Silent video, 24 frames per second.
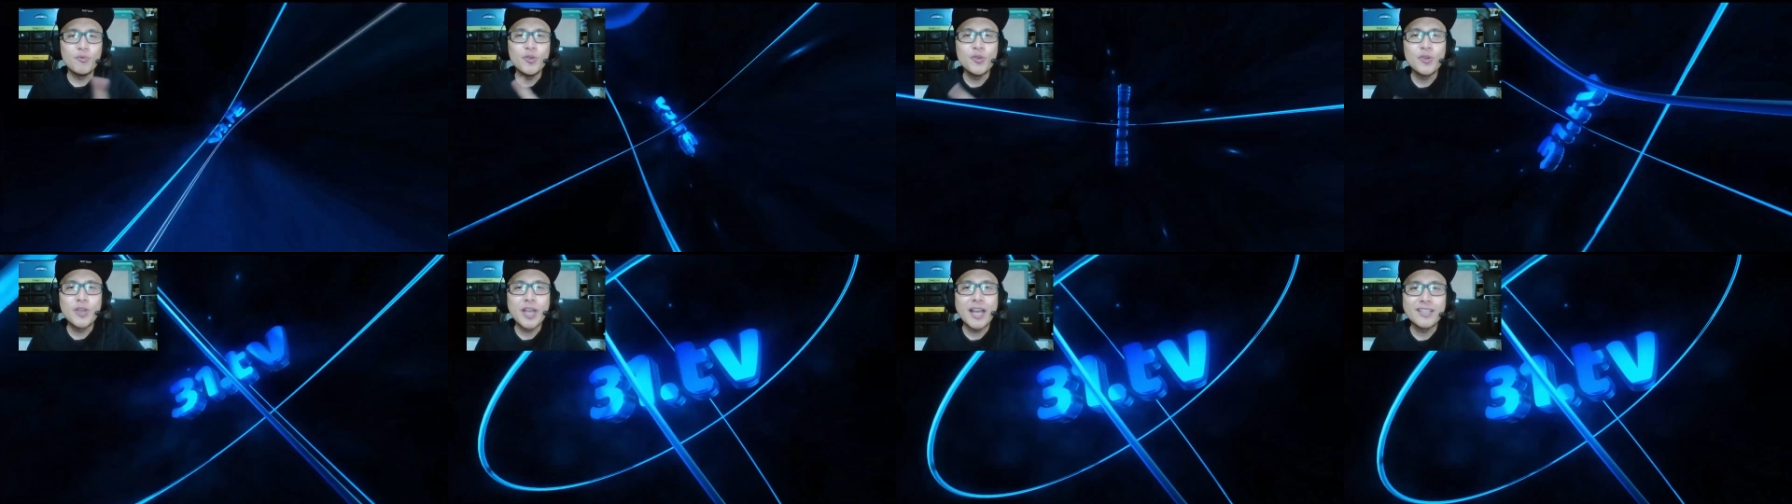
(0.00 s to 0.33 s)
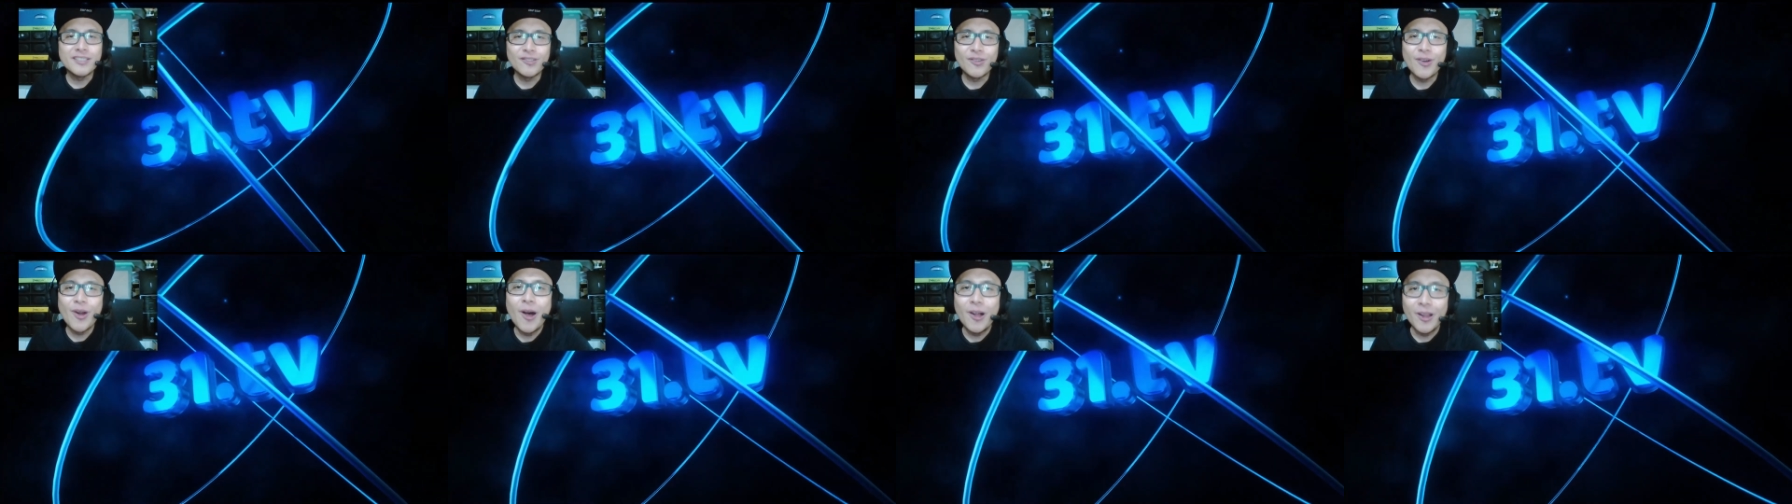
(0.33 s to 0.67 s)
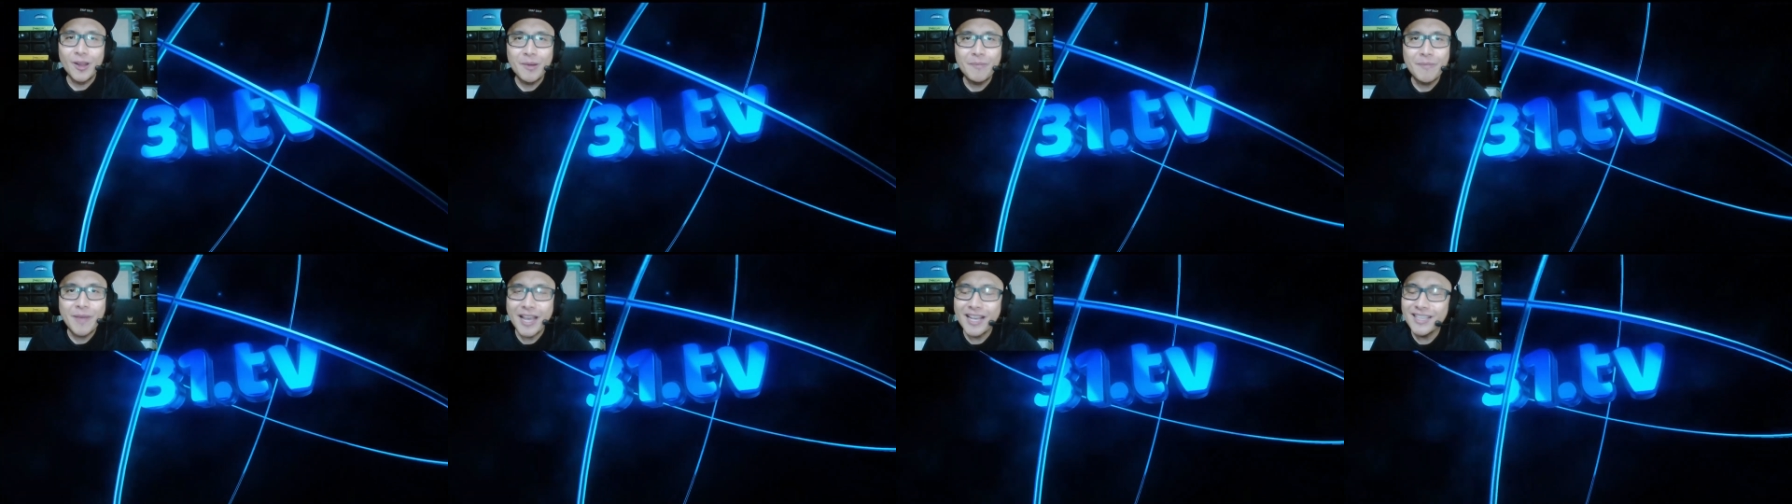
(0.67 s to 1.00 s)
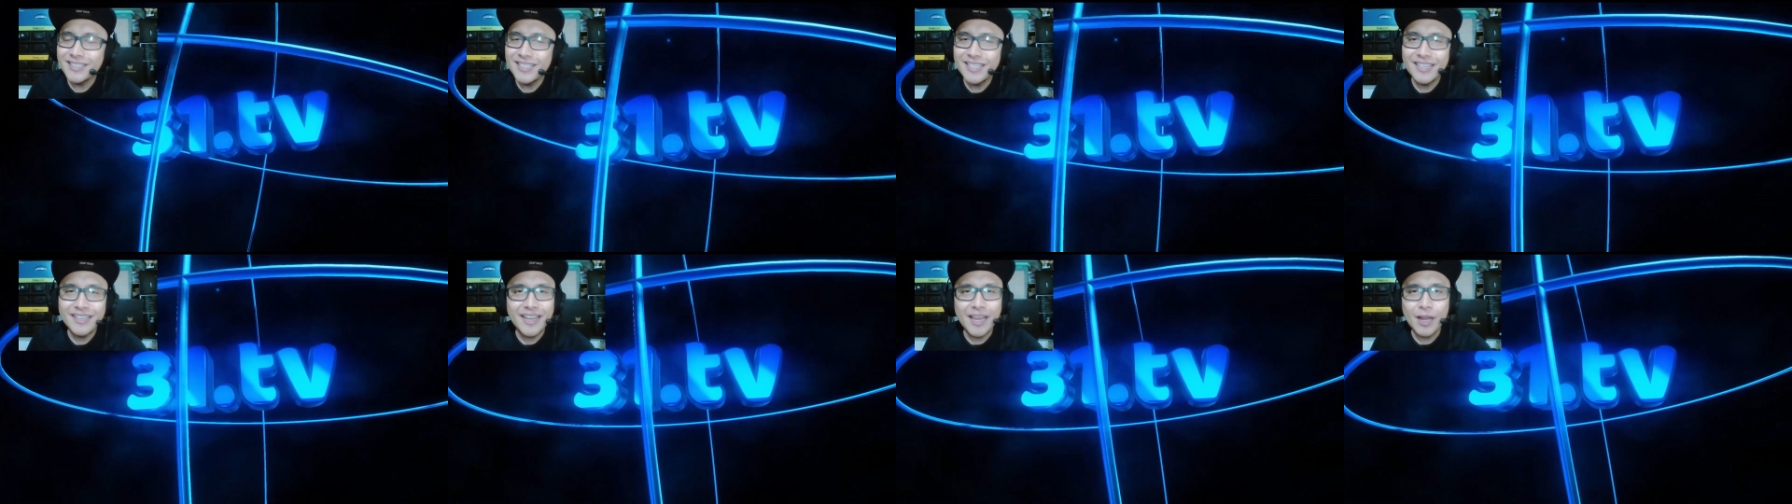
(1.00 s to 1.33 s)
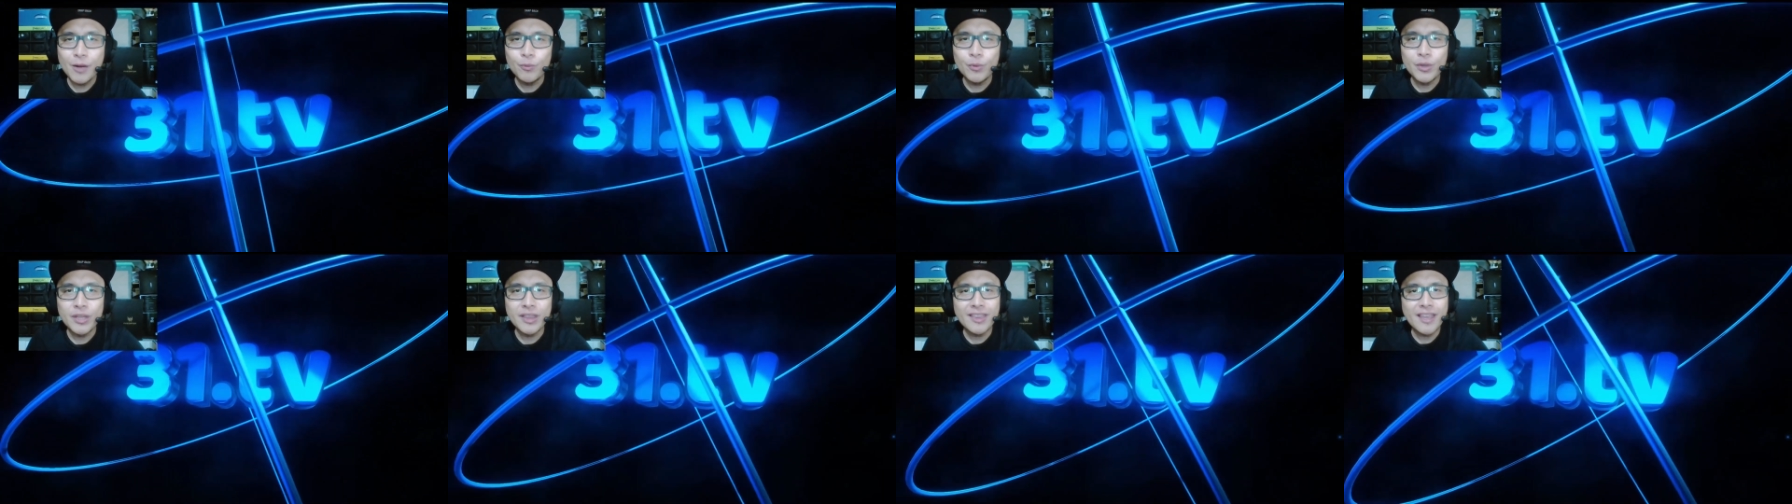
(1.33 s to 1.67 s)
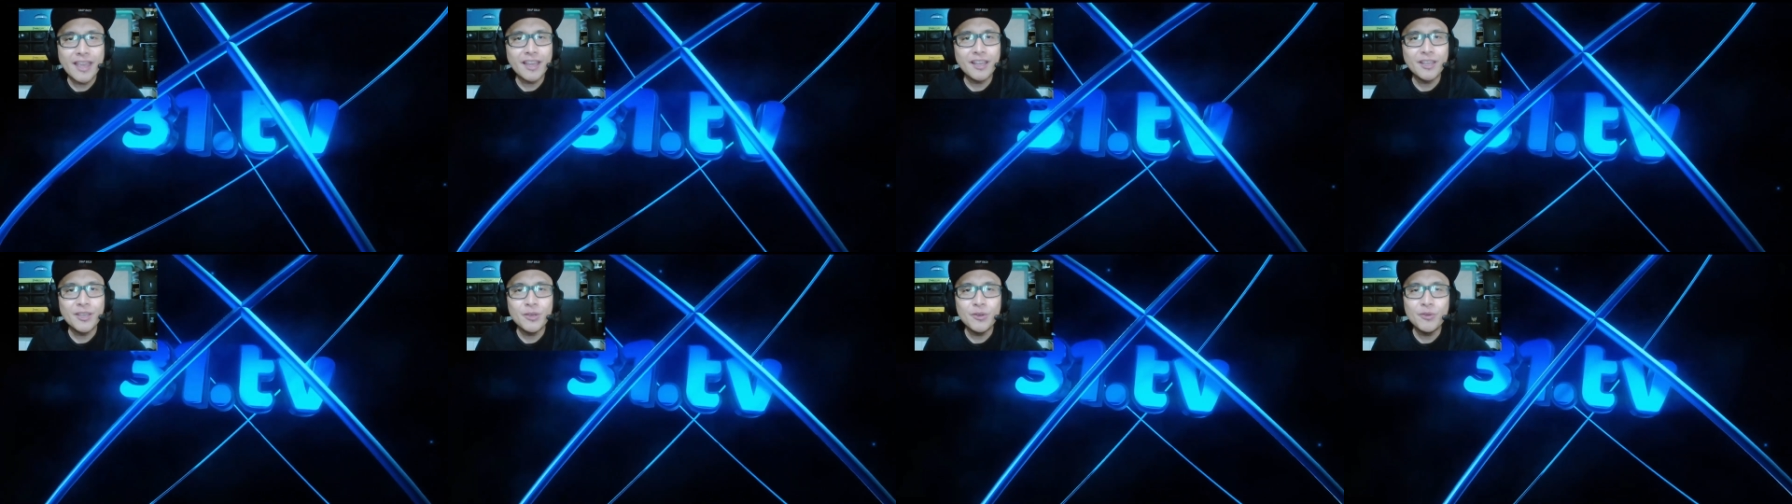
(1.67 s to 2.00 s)
You guys are all amazing and we
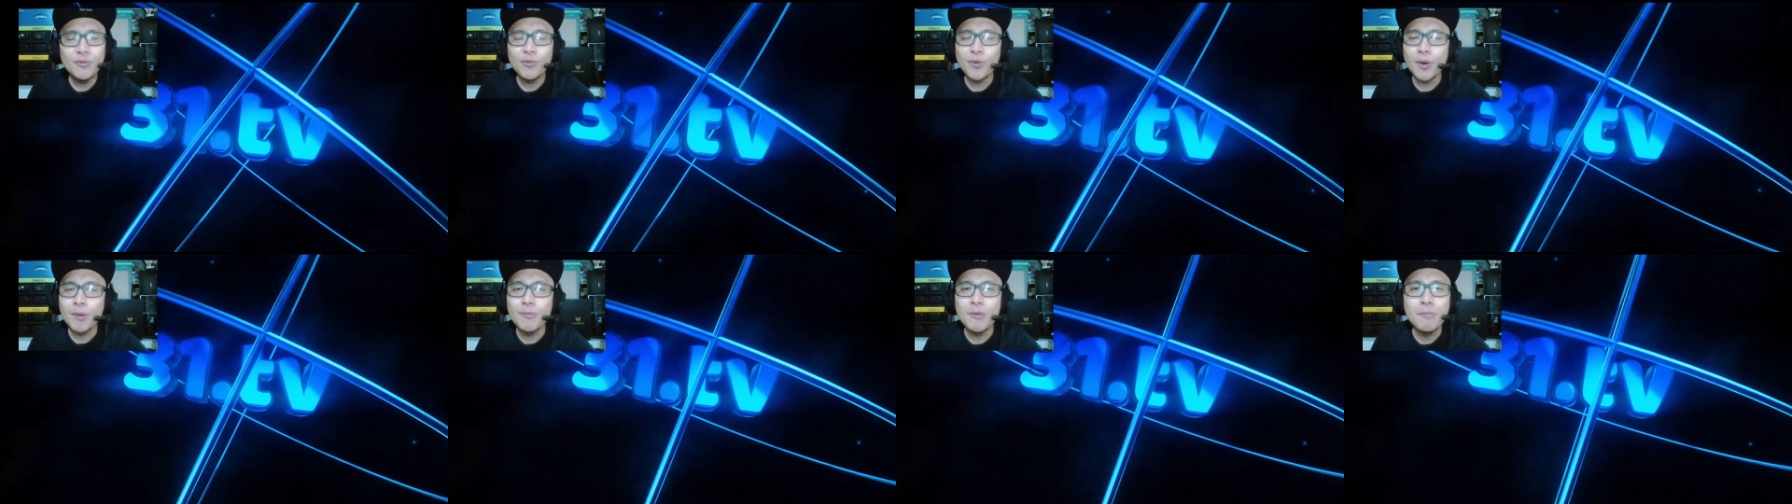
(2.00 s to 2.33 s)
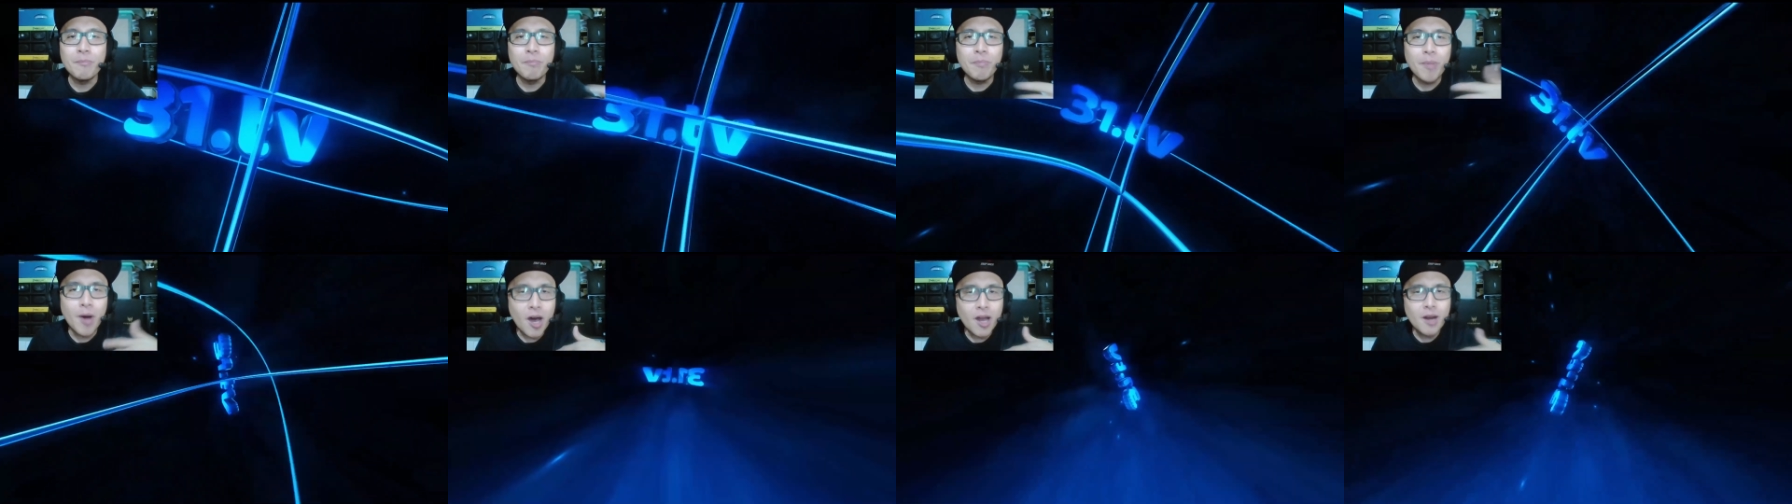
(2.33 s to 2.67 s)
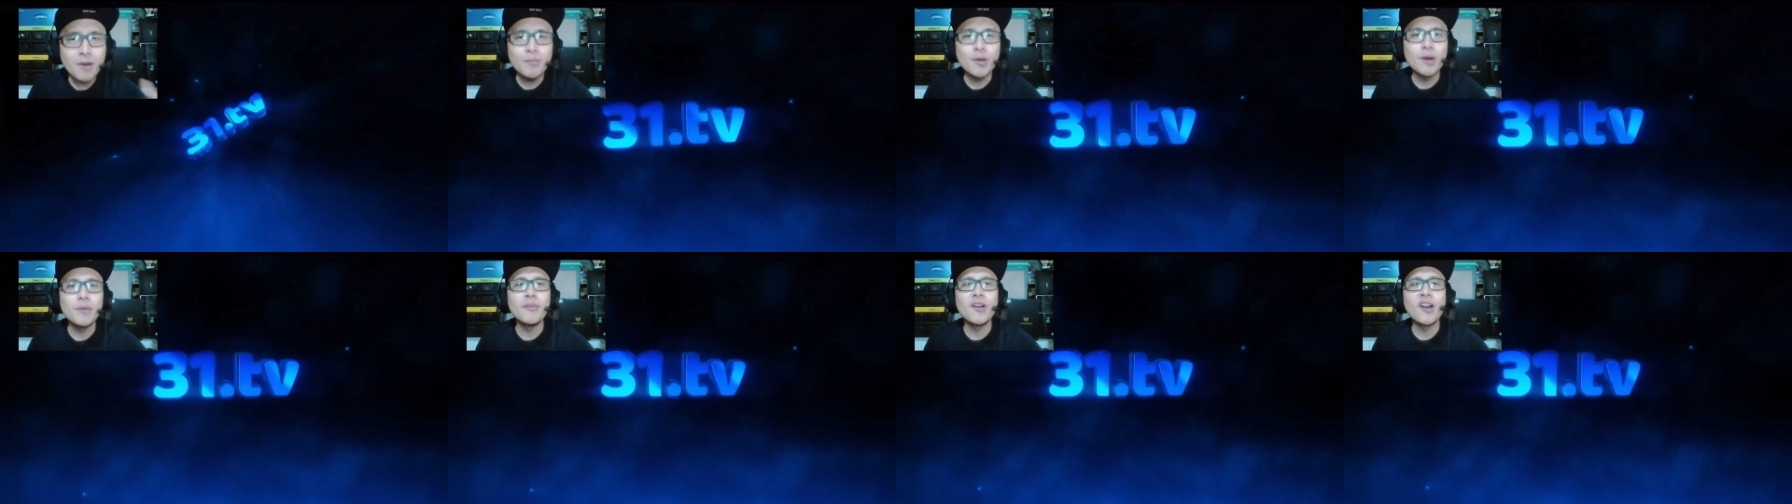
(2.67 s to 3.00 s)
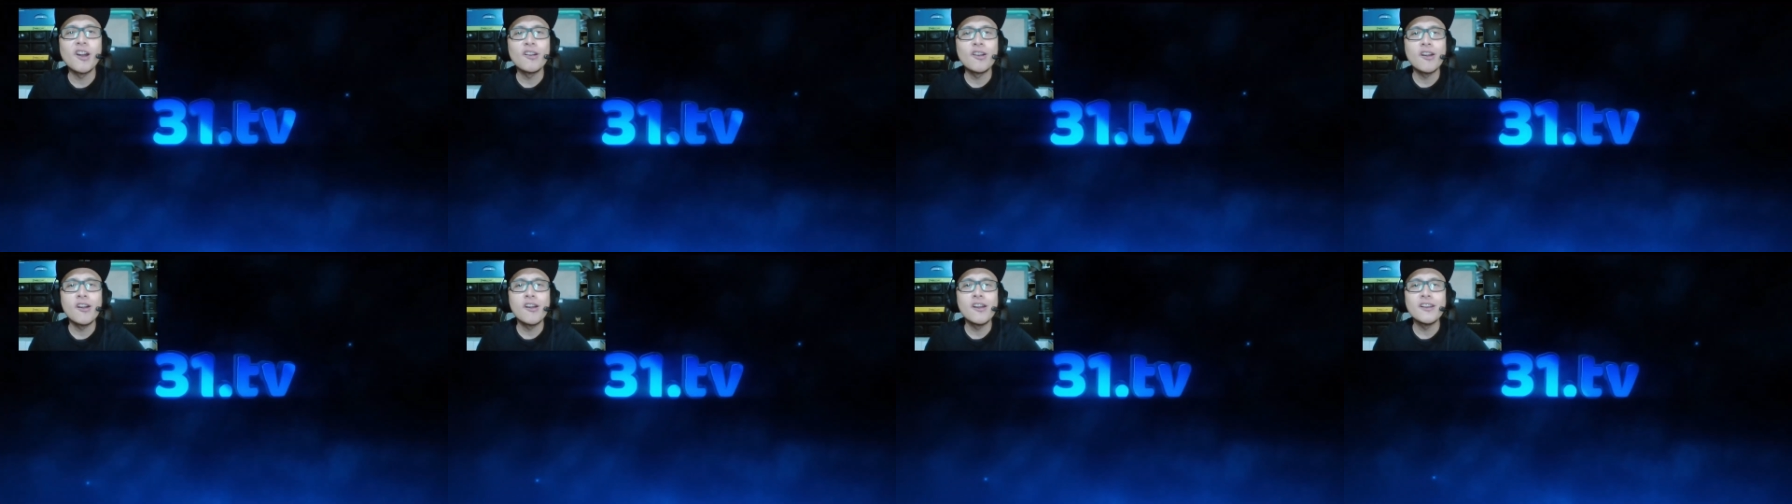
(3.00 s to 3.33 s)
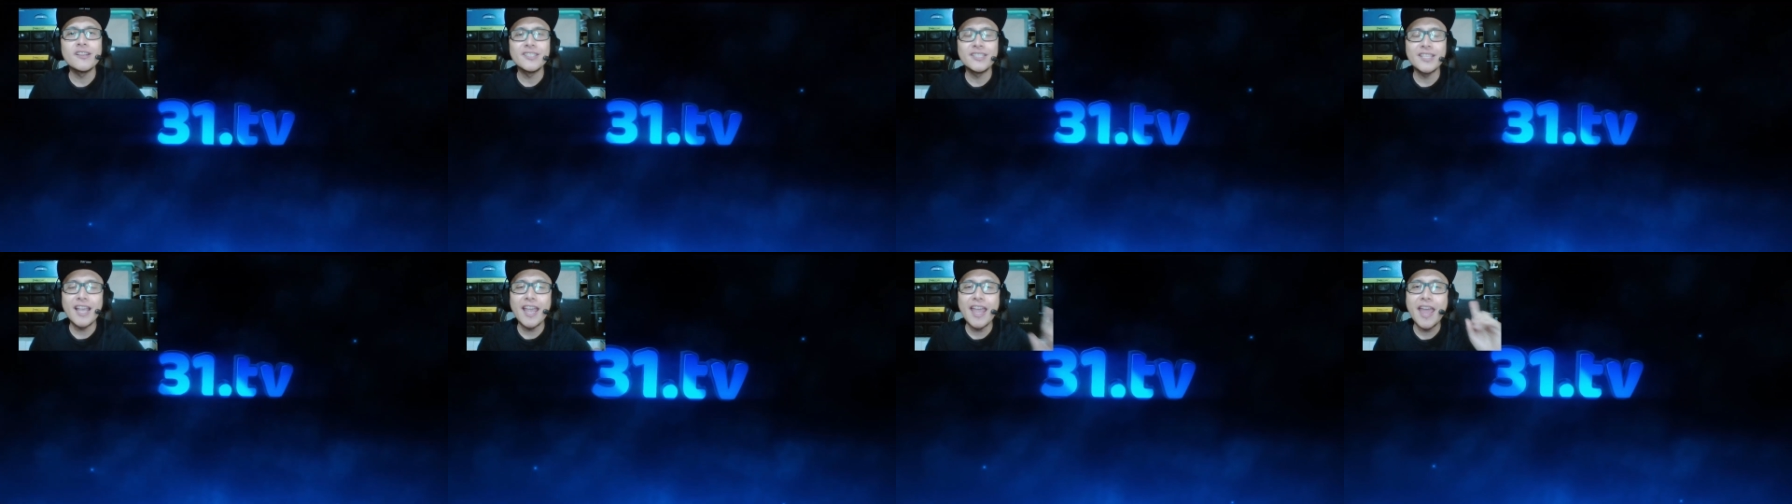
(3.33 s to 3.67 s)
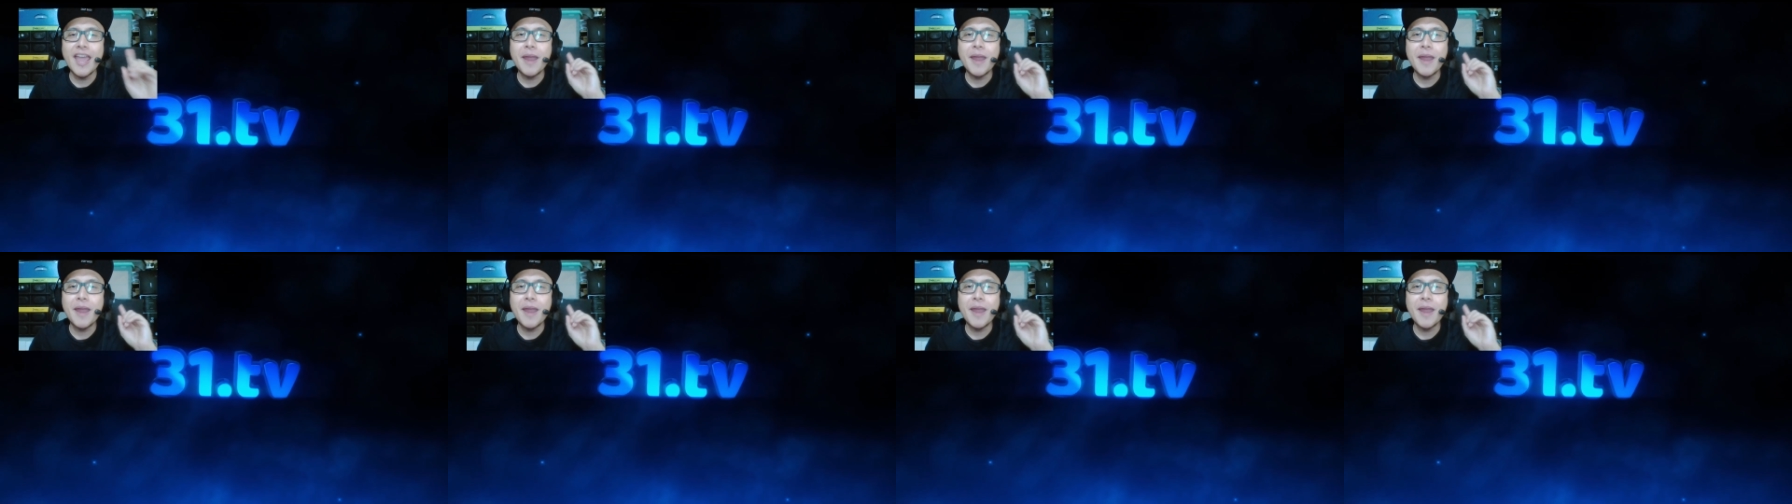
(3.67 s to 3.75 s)
thank you from the bottom of our hearts